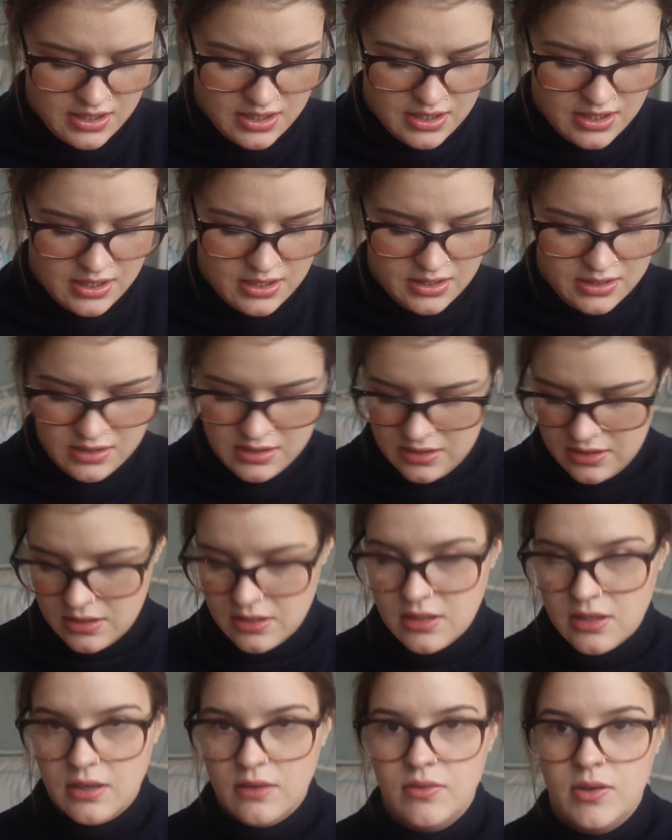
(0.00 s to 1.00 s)
and
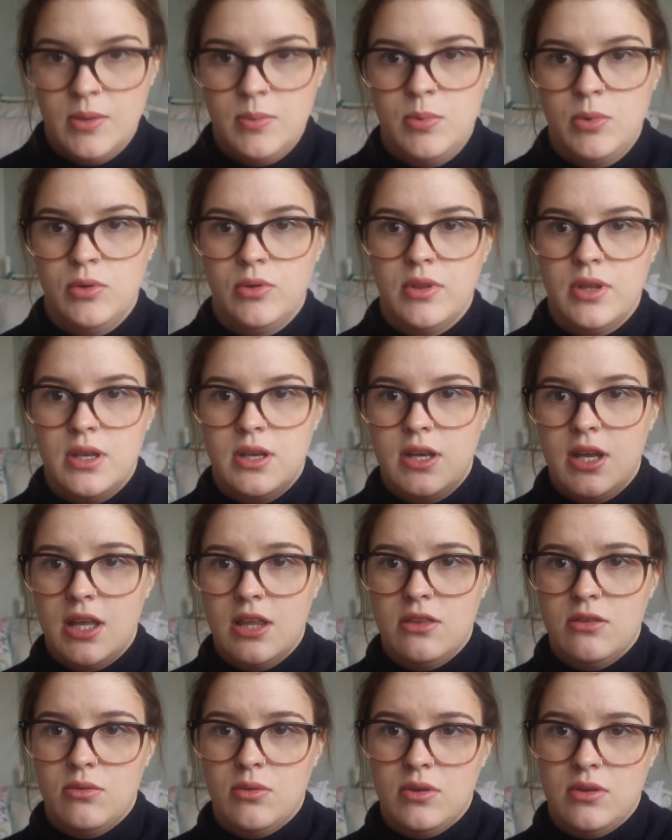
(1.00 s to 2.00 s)
I really brought the
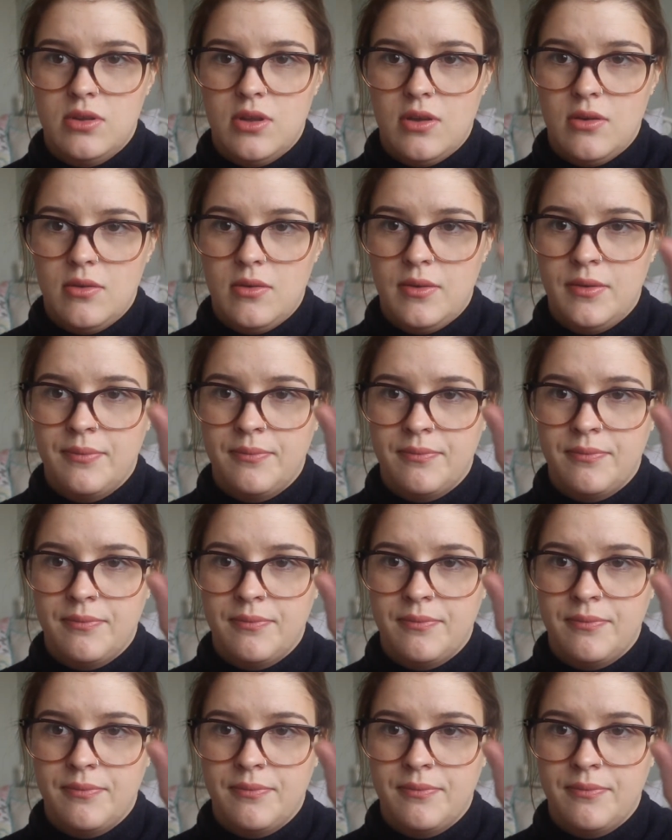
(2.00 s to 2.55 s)
intense one. So